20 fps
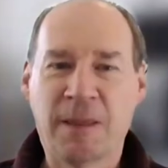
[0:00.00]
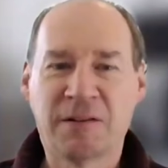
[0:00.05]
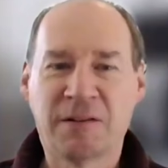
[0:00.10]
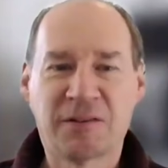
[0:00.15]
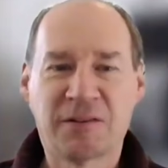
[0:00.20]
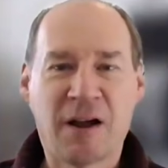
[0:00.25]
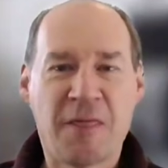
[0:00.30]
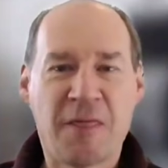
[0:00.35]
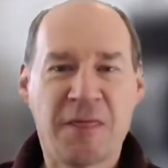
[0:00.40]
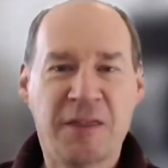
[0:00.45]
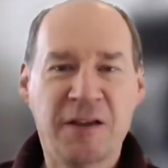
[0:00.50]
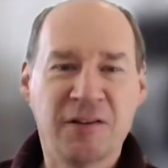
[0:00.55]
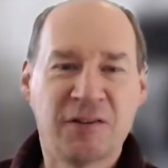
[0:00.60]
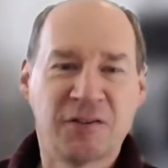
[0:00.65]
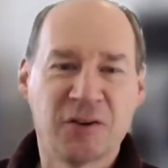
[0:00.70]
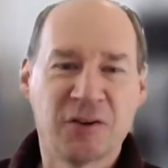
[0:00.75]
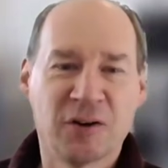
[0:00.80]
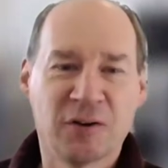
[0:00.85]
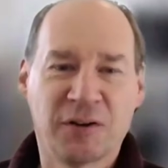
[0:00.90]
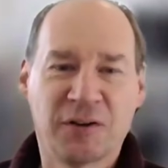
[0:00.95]
it's got
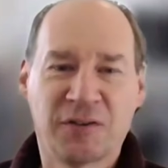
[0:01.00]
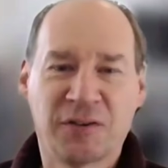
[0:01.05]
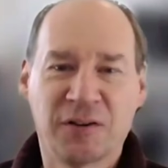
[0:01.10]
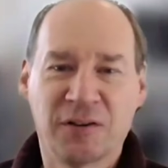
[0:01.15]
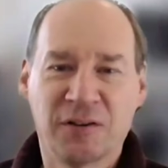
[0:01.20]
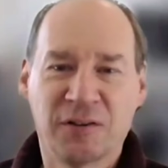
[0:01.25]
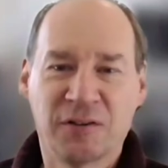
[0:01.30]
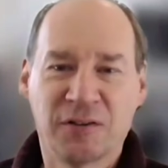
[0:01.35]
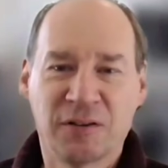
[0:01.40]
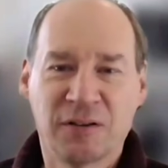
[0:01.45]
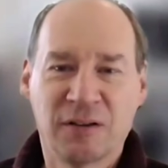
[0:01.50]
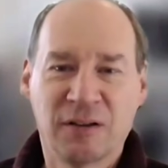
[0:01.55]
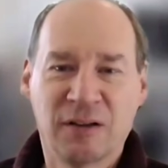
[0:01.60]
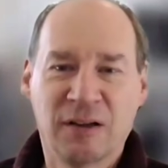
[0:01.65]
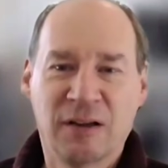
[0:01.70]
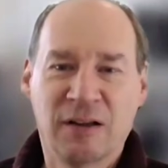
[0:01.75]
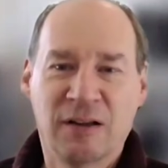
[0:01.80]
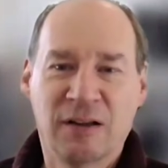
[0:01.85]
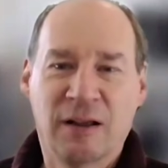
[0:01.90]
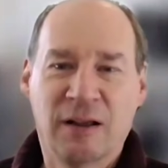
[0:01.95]
these services.
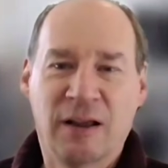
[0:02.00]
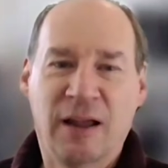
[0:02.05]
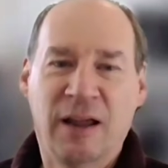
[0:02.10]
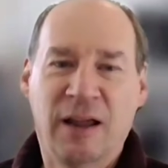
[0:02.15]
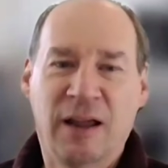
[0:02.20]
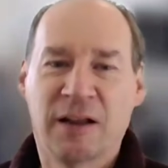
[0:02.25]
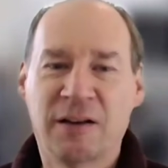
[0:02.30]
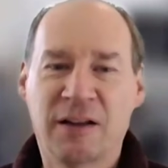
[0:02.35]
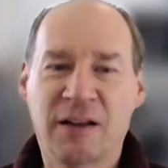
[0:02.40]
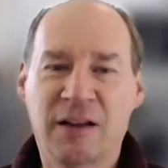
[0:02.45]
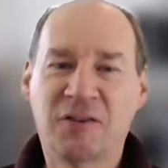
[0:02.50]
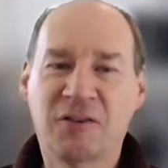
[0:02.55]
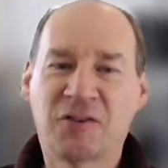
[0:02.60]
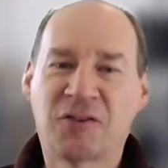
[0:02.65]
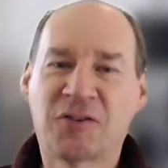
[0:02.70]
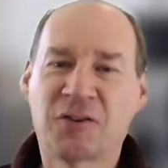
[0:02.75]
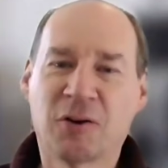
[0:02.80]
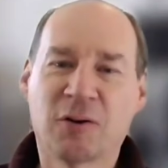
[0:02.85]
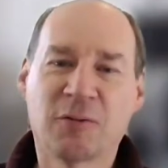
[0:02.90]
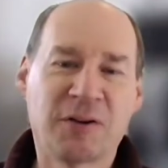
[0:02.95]
And each
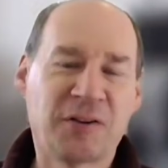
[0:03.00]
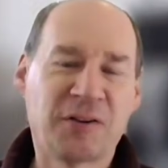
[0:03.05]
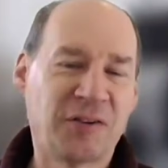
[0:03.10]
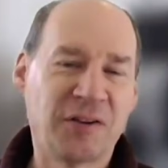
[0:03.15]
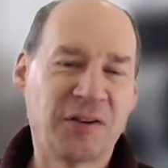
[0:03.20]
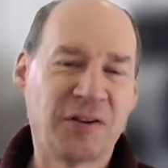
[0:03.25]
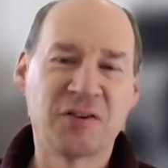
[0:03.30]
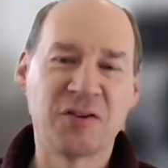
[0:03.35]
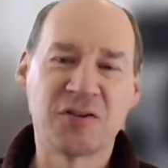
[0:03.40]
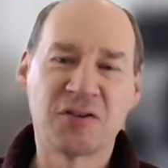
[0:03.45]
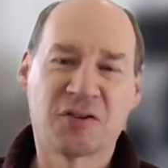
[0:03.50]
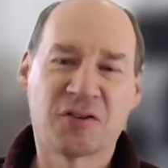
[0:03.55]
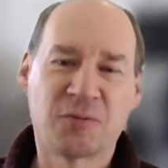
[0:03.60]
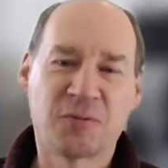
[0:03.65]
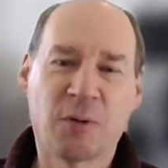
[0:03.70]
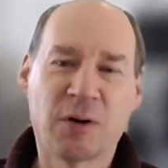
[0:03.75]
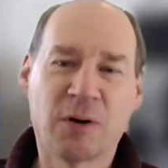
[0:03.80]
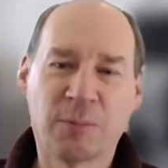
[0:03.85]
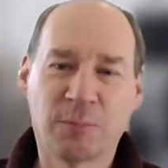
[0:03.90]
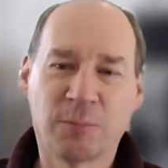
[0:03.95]
service isn't
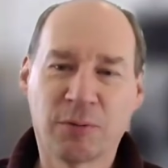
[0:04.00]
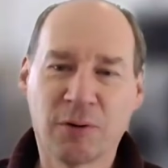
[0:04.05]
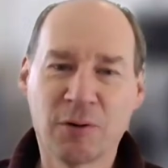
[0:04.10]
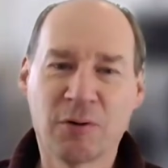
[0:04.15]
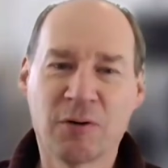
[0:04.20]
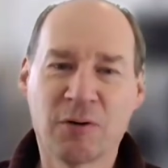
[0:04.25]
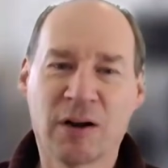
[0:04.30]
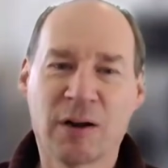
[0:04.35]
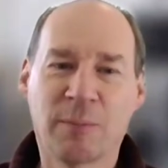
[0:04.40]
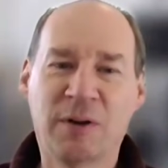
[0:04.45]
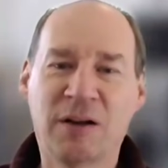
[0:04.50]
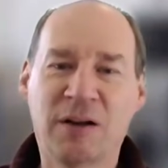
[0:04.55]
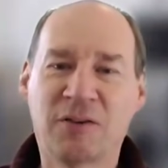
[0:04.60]
just one program.